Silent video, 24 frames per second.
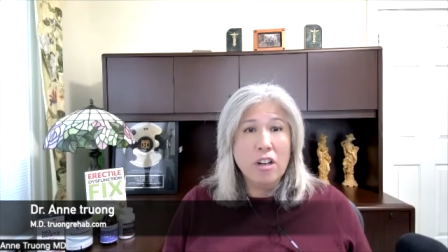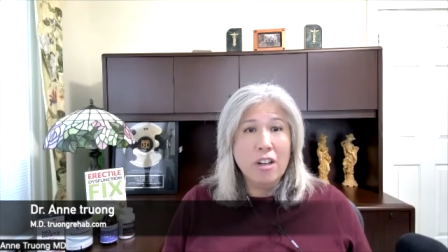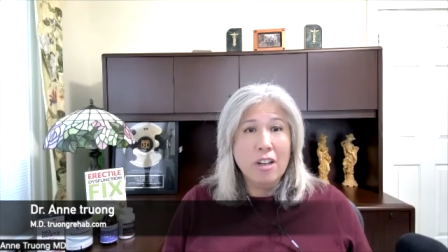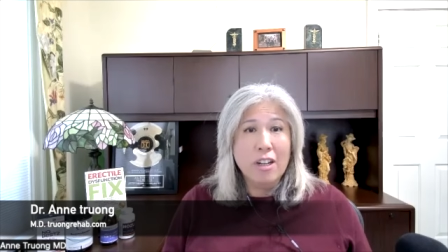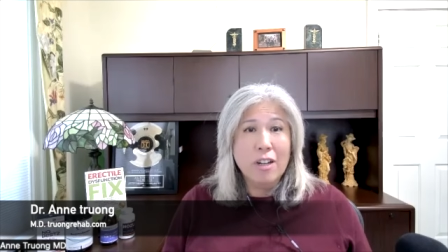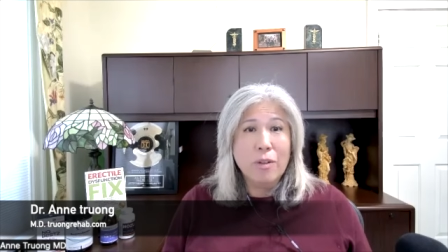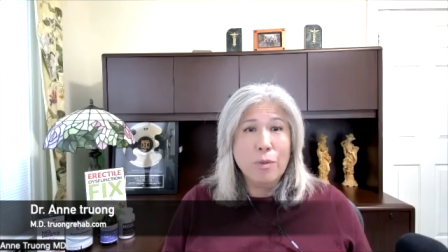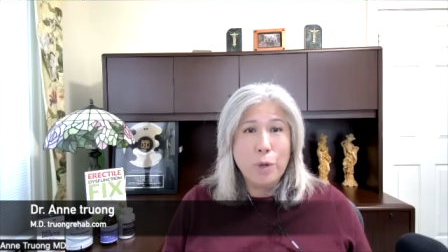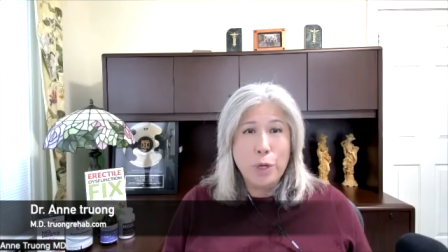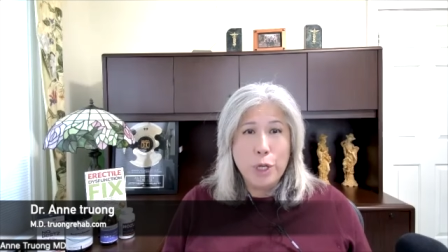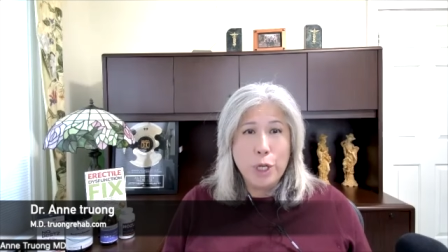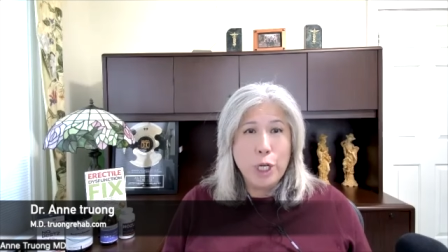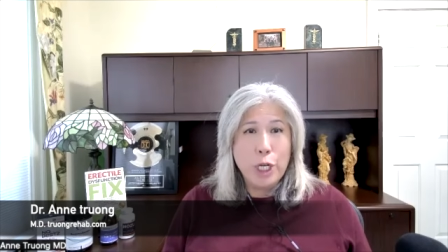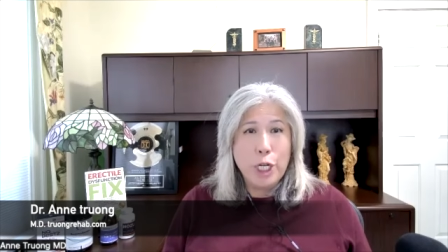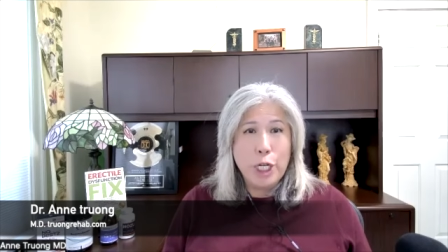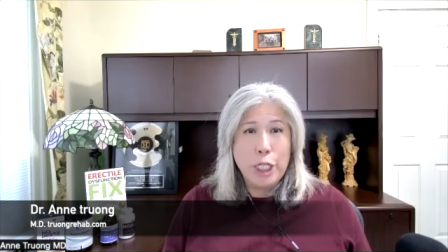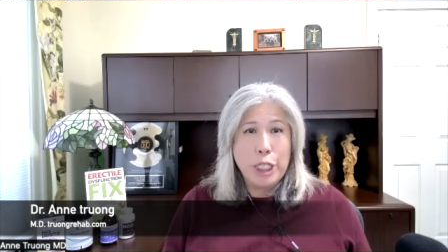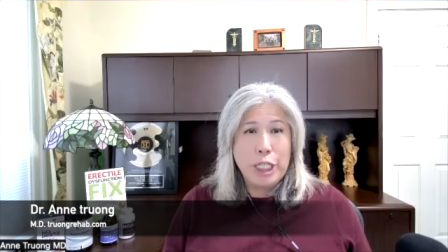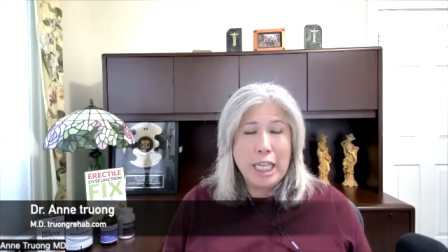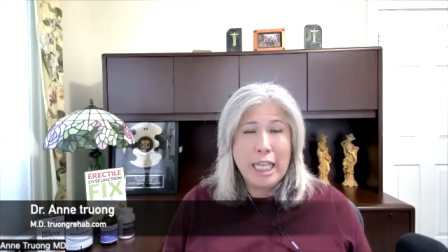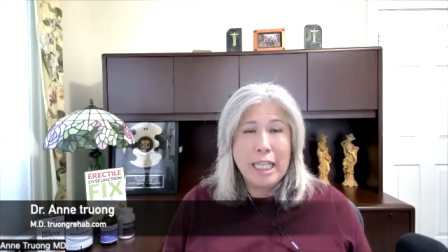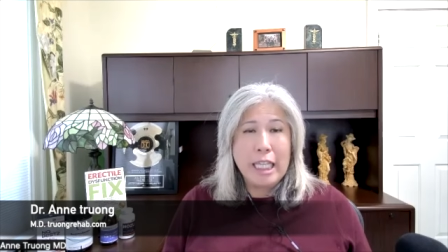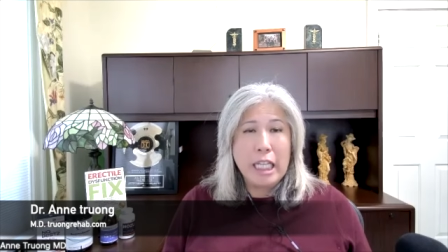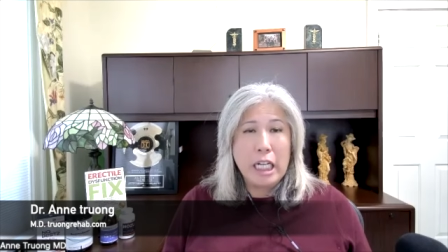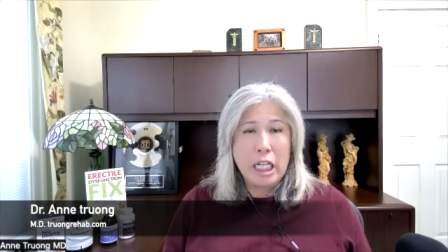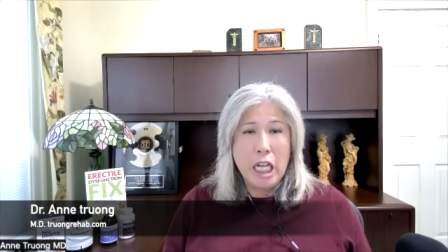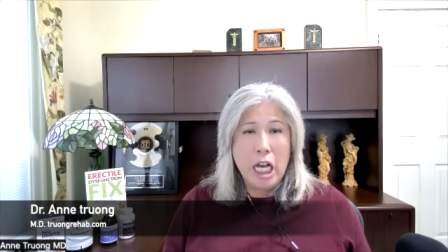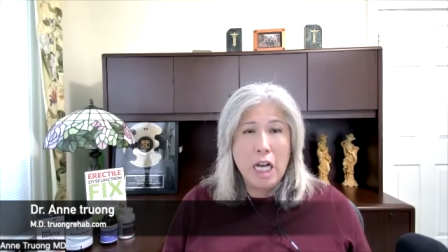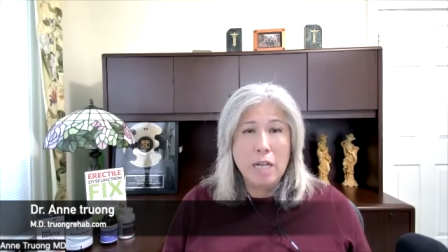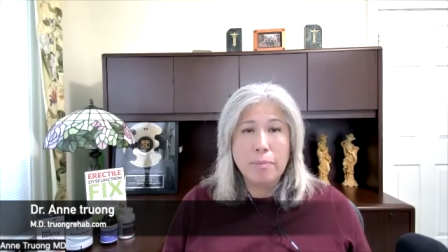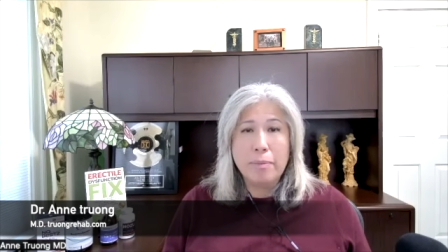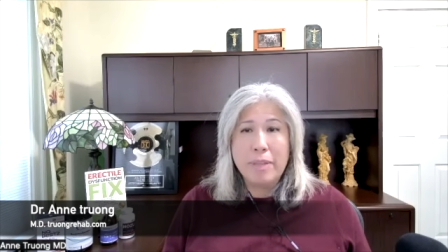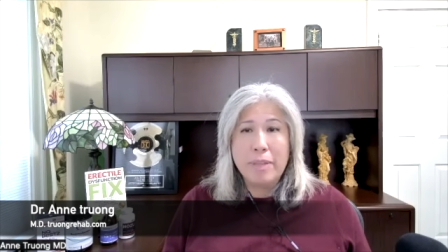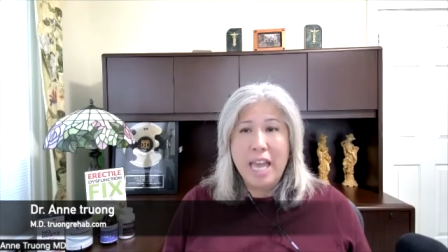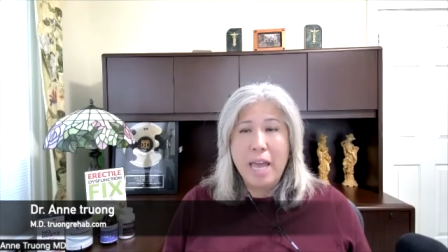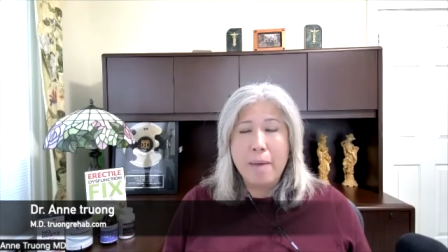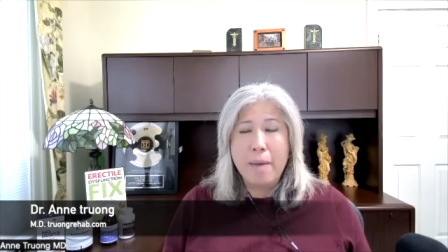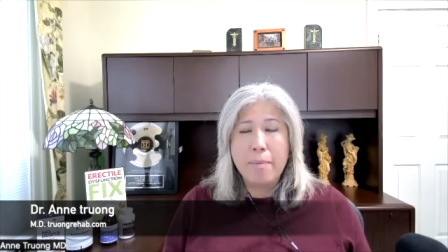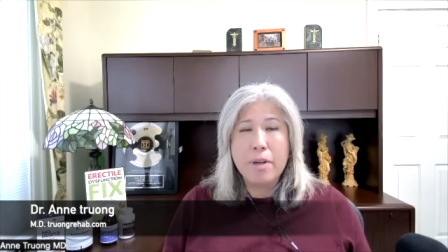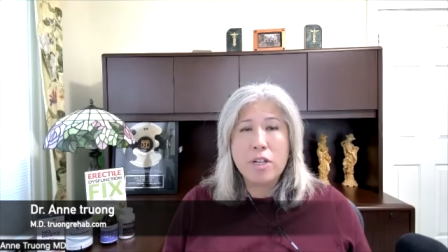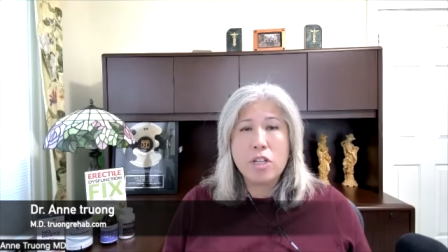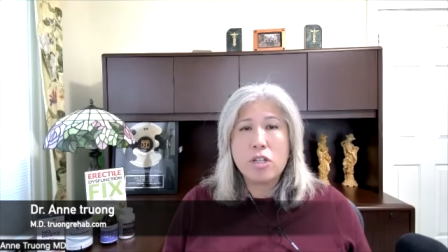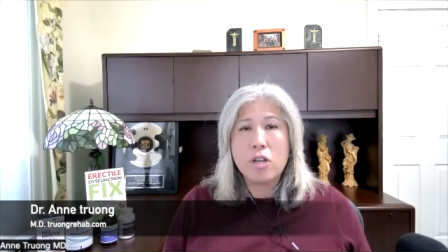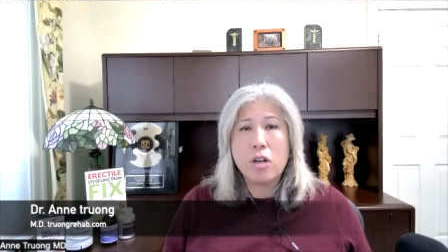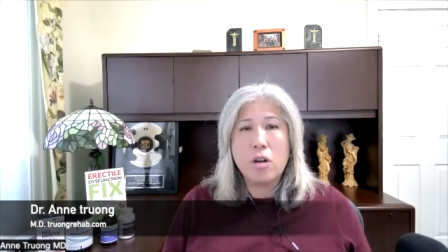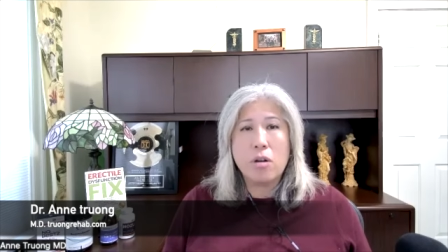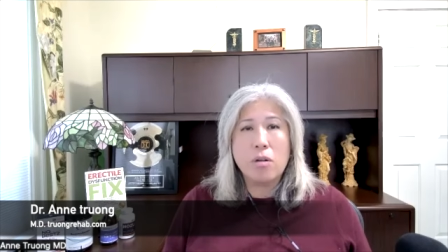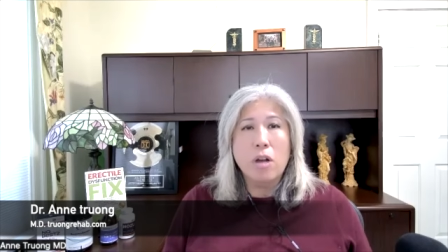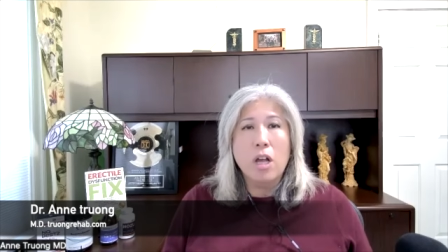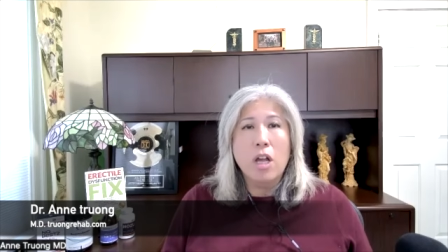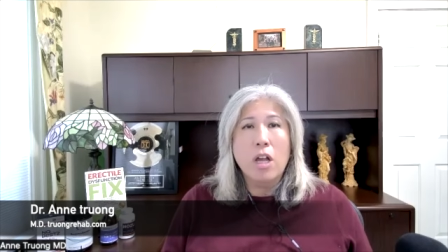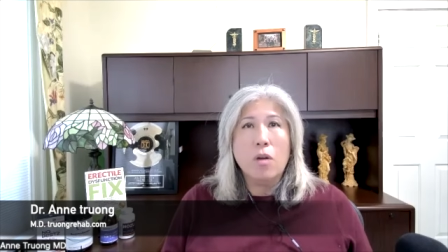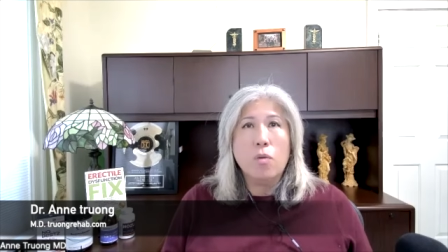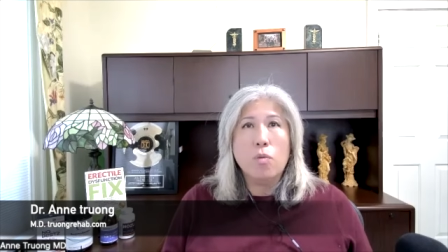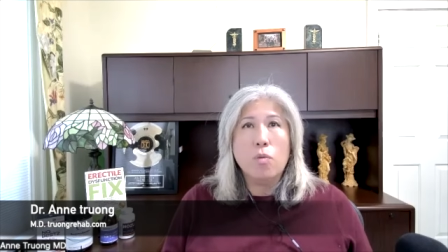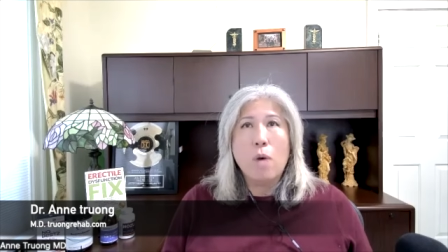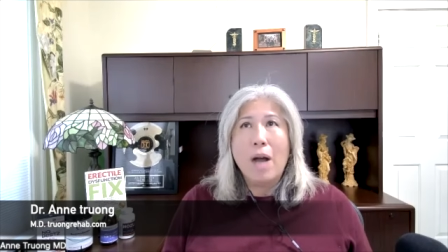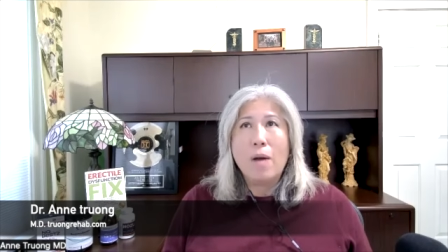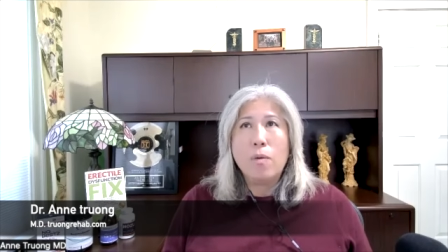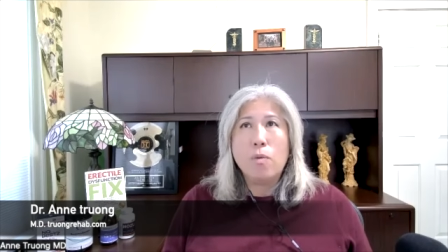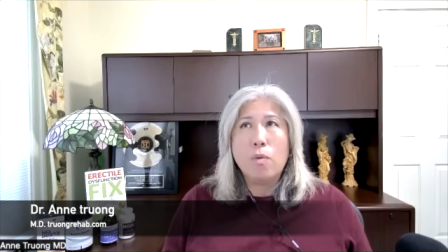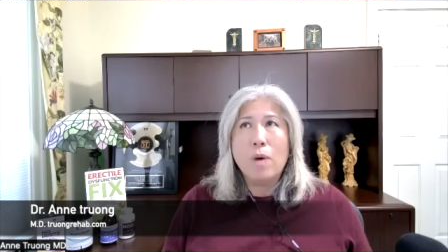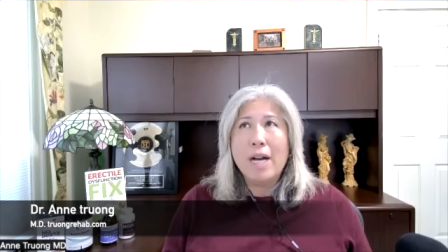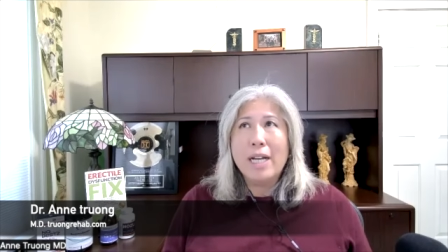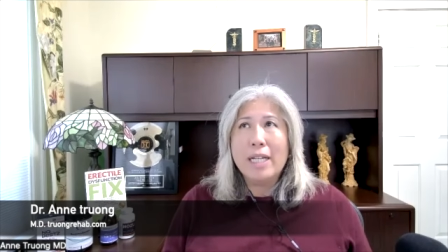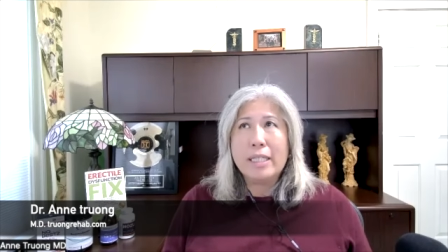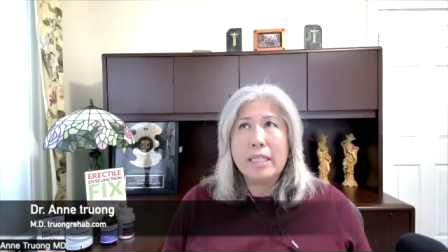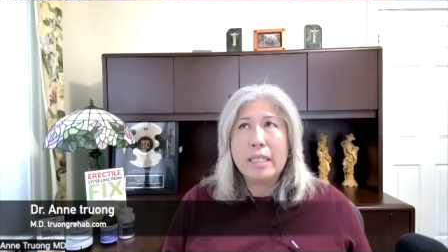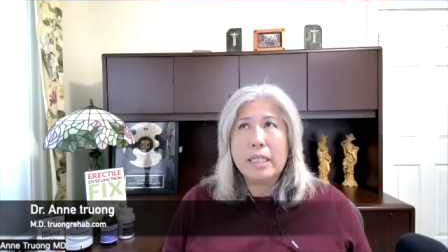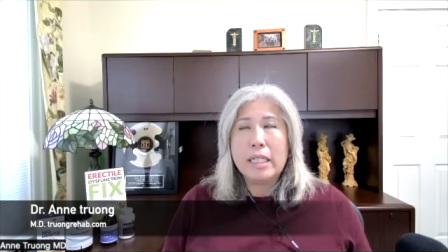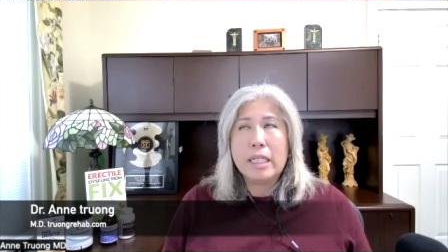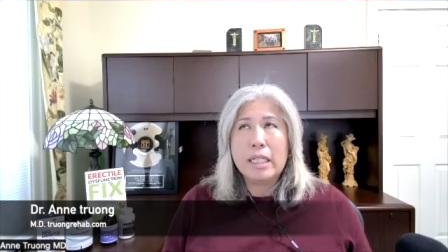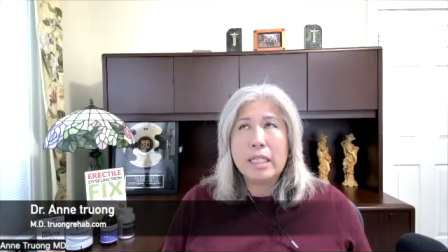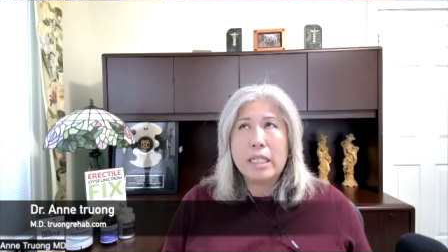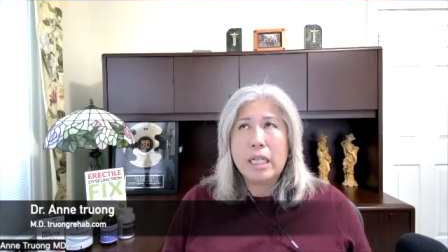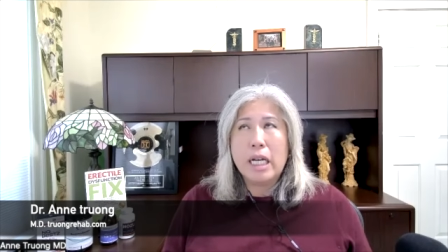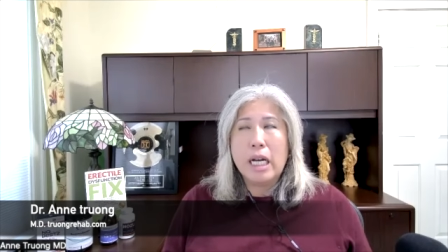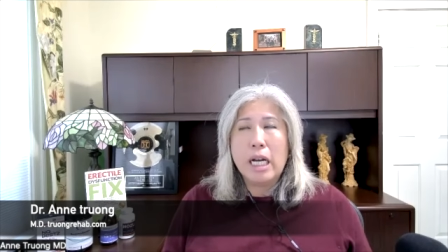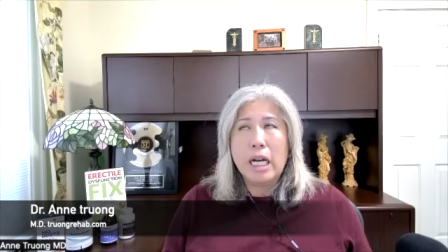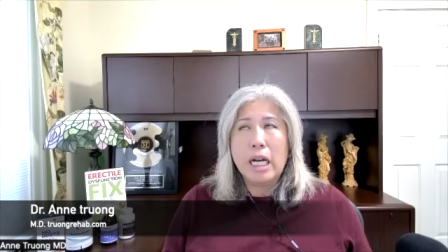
Mm-hmm. We're going to see the lung damage. So why why is, uh,